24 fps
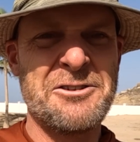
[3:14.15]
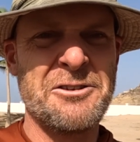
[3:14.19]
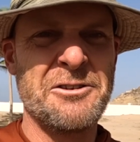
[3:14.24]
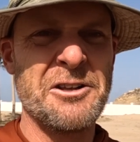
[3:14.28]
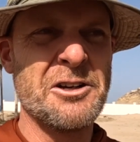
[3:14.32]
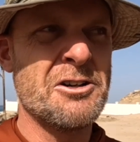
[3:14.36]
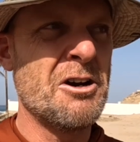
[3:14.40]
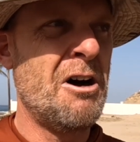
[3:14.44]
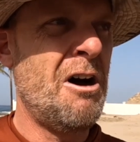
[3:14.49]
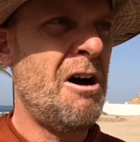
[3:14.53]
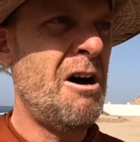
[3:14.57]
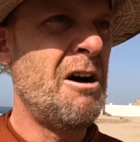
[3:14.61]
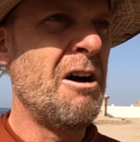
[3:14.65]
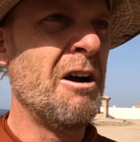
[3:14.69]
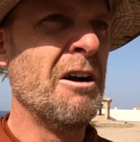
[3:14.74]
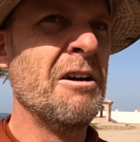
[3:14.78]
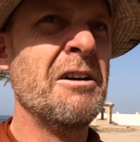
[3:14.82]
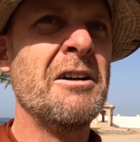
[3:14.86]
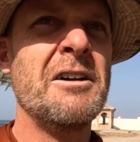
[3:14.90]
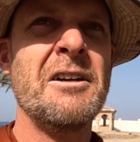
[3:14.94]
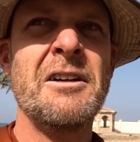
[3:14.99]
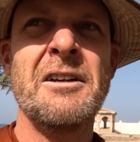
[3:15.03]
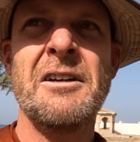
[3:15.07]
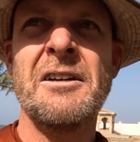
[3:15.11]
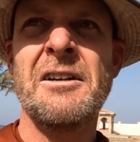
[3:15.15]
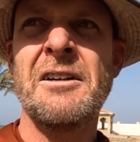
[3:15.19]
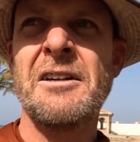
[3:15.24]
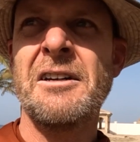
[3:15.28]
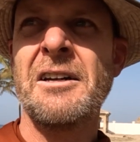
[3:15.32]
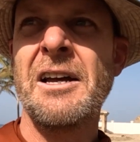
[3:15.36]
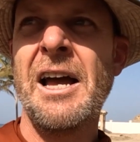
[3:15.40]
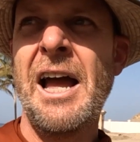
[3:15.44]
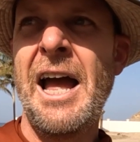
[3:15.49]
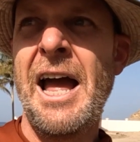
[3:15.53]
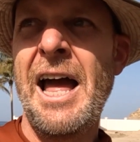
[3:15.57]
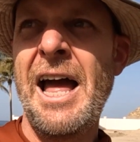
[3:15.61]
the car,
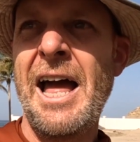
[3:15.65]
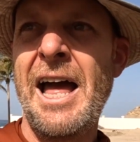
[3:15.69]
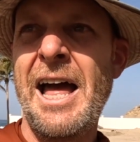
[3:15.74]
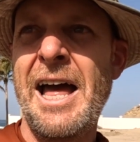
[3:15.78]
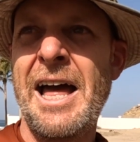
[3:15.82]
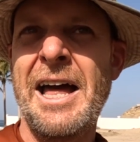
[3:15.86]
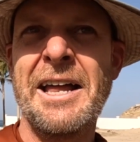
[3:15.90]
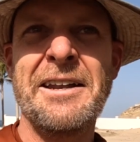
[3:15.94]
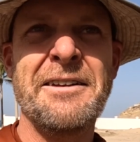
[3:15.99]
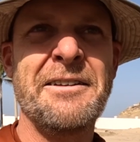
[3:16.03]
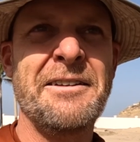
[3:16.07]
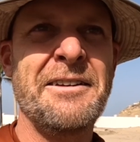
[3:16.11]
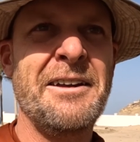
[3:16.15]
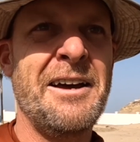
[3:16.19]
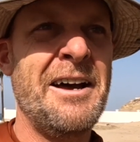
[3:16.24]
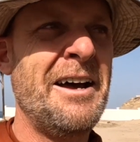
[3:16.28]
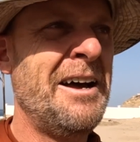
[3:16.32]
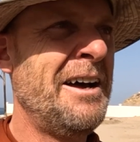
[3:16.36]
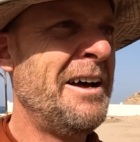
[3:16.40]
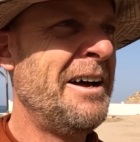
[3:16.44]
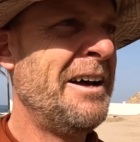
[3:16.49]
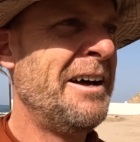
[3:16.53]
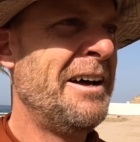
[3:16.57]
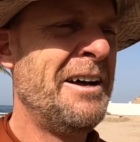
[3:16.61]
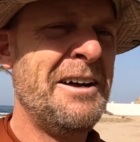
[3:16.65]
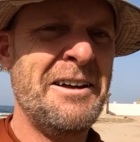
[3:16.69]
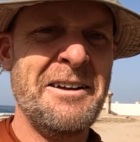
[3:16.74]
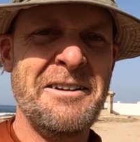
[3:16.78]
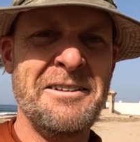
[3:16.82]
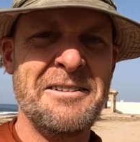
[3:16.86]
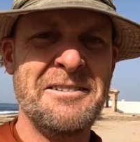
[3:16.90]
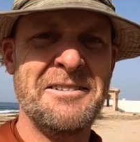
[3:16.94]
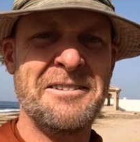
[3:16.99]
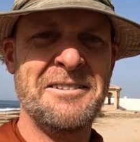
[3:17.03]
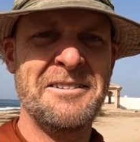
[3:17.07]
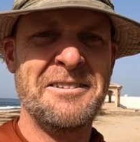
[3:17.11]
and a
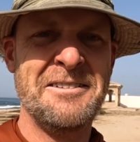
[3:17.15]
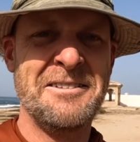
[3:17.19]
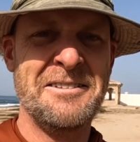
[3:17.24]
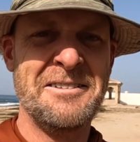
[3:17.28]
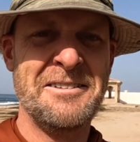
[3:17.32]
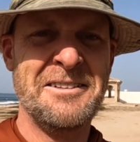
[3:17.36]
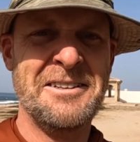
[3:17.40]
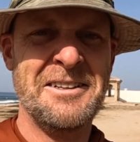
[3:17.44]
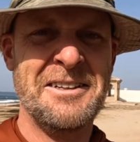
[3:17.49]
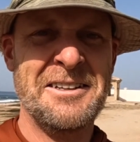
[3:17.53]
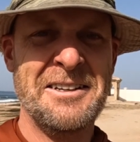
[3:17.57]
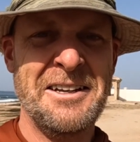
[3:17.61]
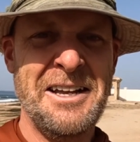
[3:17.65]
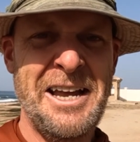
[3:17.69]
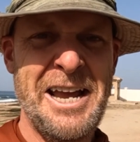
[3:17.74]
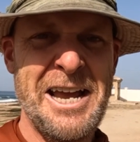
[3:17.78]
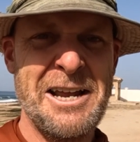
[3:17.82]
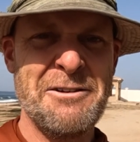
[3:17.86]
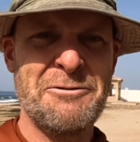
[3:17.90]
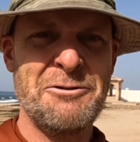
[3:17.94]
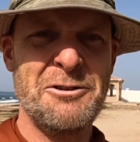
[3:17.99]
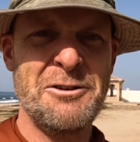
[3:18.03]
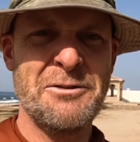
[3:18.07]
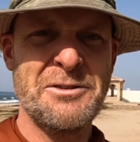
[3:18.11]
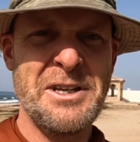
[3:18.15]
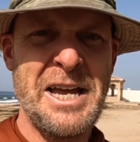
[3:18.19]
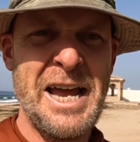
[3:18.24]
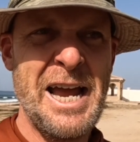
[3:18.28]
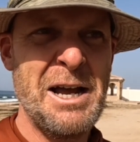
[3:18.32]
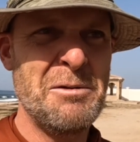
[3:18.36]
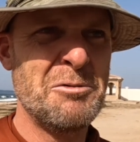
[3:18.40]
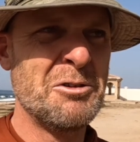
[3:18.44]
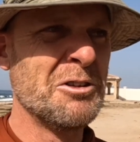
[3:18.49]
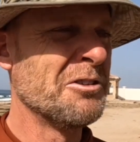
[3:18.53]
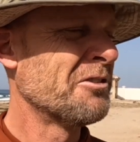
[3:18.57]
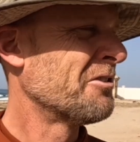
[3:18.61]
handful of
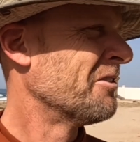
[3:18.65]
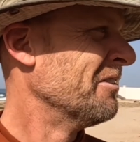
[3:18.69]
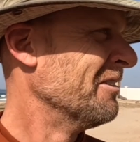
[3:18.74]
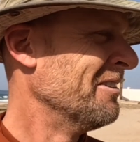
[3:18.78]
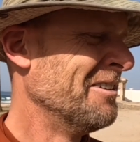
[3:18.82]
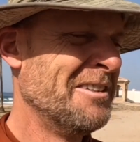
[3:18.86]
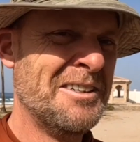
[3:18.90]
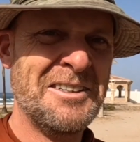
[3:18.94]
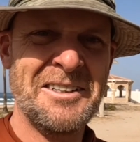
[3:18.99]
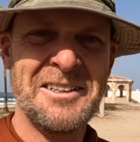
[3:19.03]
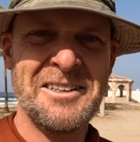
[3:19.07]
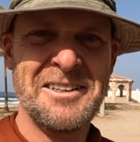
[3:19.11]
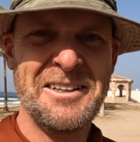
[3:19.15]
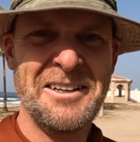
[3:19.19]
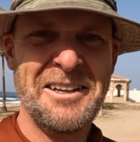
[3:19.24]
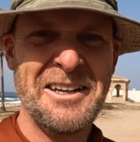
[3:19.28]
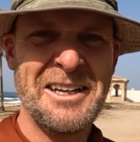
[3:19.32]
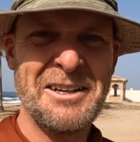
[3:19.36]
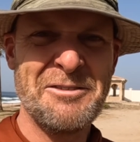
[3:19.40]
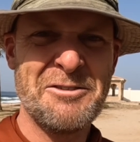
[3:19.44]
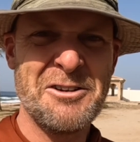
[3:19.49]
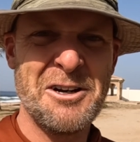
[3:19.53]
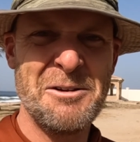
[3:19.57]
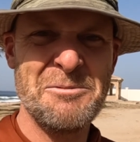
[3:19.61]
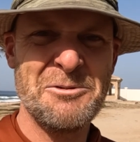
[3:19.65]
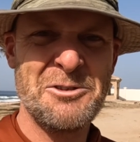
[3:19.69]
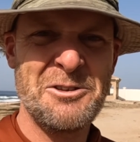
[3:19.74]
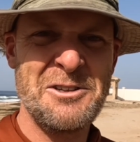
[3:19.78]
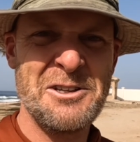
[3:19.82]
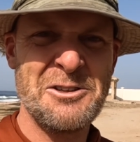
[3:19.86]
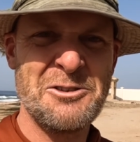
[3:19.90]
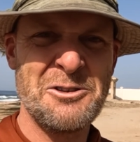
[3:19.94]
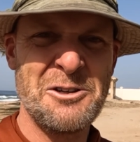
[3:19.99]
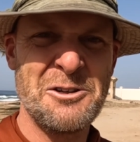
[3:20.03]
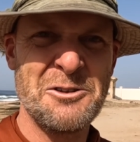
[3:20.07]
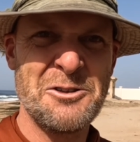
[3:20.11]
camels have come to
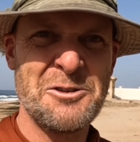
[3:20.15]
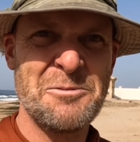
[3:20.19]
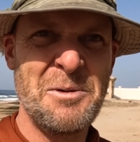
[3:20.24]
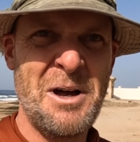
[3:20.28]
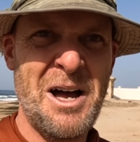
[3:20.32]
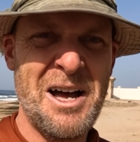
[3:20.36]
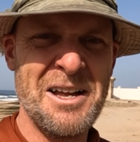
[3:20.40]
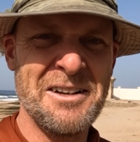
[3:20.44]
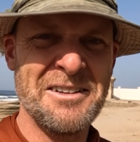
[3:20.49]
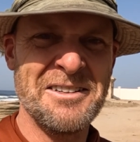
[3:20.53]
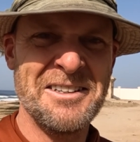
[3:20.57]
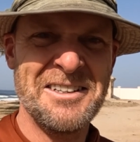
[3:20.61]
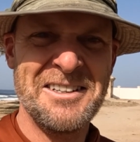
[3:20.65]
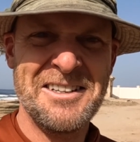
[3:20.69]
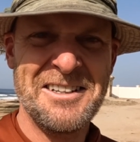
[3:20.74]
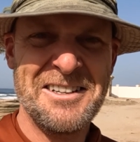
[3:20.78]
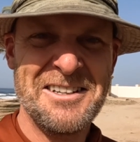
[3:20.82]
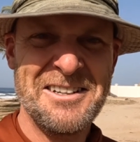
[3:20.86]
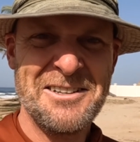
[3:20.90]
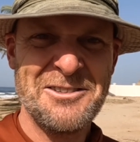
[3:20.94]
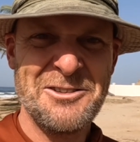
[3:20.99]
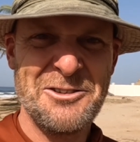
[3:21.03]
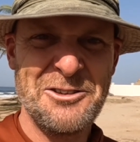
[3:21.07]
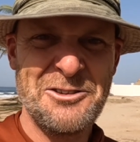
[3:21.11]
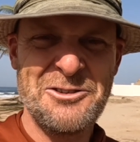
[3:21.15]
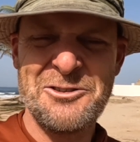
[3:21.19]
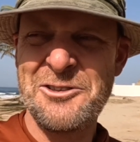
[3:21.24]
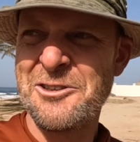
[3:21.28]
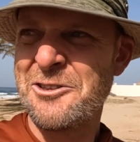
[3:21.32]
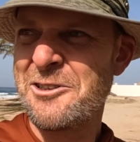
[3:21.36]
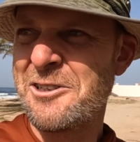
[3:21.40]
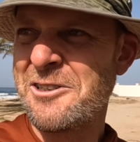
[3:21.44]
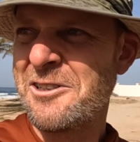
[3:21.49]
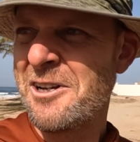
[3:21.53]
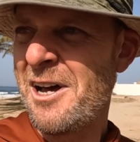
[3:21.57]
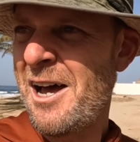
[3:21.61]
this old spot. So this is a
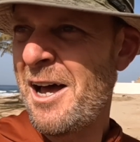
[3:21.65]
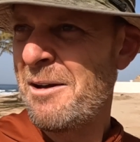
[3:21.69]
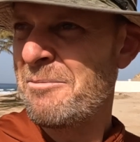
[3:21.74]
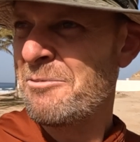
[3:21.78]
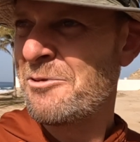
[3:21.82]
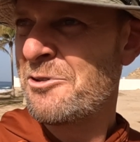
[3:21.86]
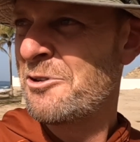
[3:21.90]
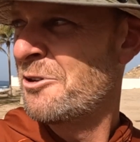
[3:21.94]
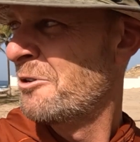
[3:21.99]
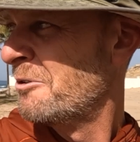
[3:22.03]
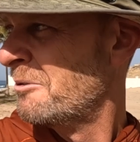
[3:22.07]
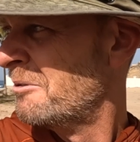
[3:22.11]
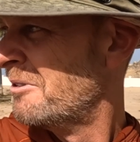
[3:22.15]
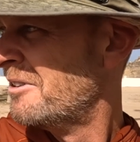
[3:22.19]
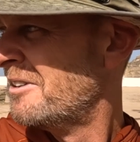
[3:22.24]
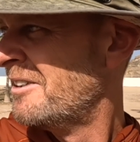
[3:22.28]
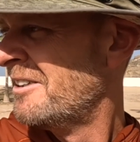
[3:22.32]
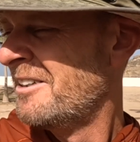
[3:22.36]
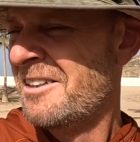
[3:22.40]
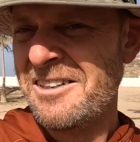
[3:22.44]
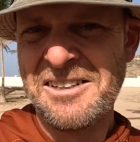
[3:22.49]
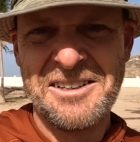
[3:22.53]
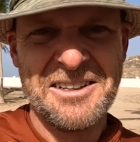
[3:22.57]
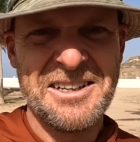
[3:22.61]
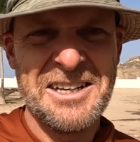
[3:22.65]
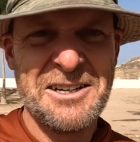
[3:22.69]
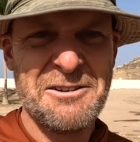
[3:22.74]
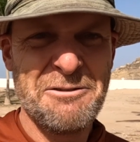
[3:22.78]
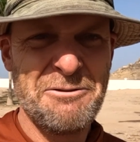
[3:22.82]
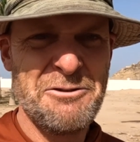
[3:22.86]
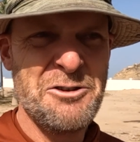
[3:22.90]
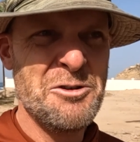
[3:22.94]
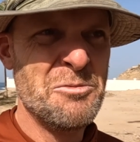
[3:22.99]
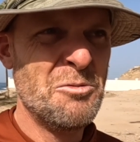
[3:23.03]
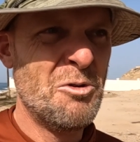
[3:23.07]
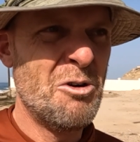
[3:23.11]
good time to get a
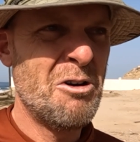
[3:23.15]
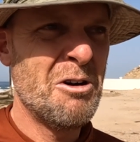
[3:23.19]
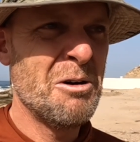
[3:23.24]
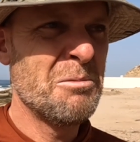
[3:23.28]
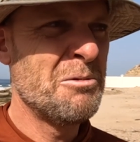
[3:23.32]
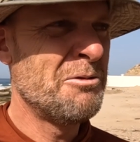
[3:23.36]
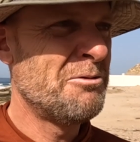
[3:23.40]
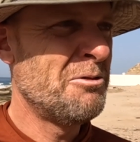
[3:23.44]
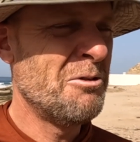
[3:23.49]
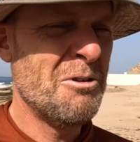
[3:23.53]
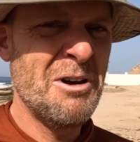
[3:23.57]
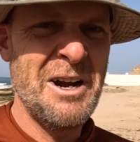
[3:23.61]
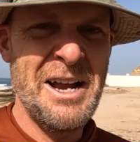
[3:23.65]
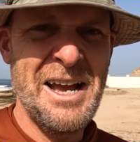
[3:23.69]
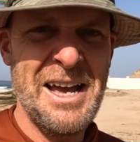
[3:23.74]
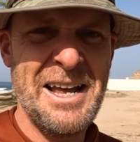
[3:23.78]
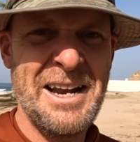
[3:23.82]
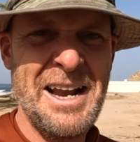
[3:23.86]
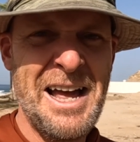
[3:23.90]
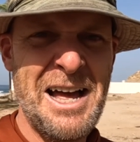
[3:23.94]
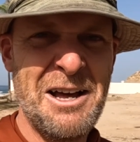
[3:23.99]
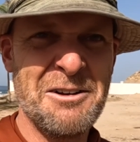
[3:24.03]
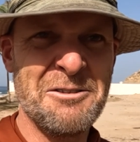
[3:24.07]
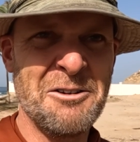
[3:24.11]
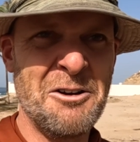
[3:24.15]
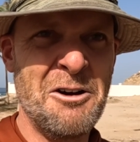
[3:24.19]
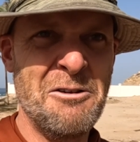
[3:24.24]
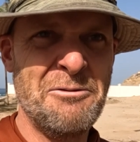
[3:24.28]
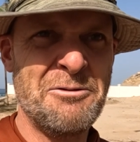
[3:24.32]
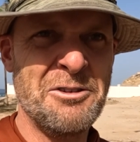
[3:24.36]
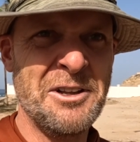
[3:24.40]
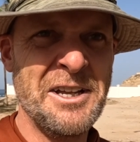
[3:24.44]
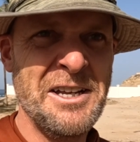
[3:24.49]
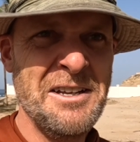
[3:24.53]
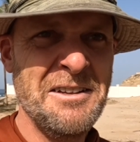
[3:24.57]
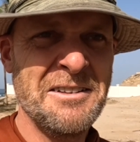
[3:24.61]
few more before I head out,
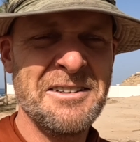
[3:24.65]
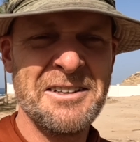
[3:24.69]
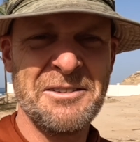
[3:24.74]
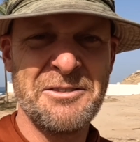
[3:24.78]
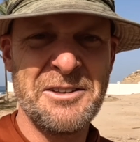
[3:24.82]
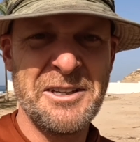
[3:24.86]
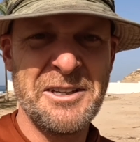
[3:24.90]
hopefully, if the